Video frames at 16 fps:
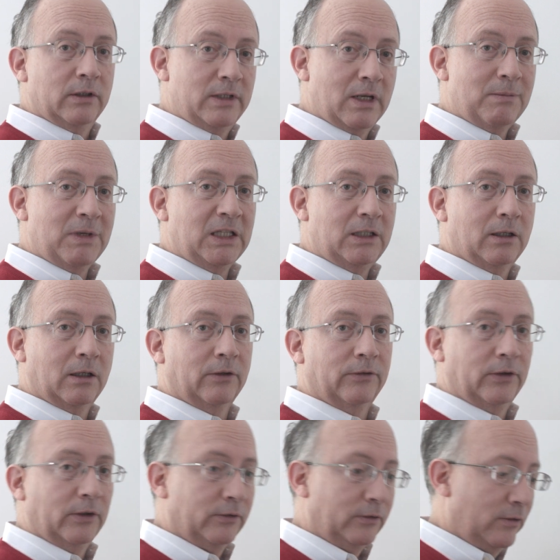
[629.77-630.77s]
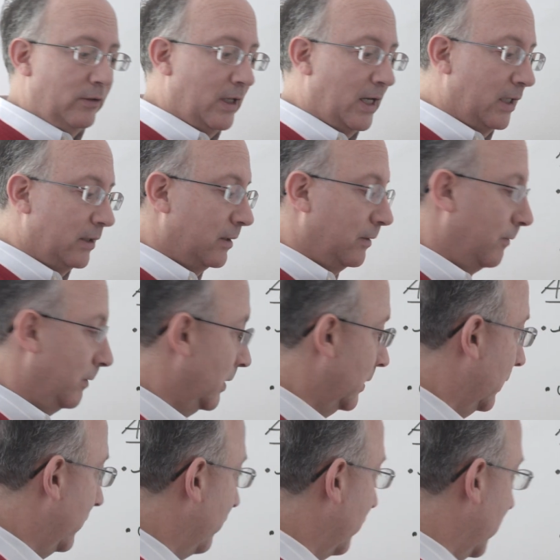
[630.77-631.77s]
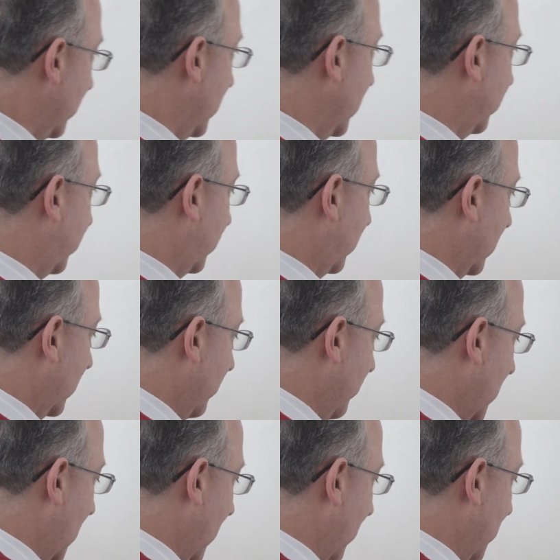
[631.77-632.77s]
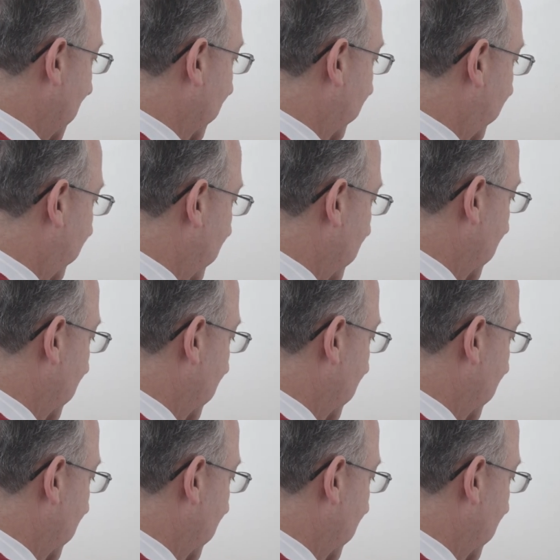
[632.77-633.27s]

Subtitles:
Deming tells us that these elements,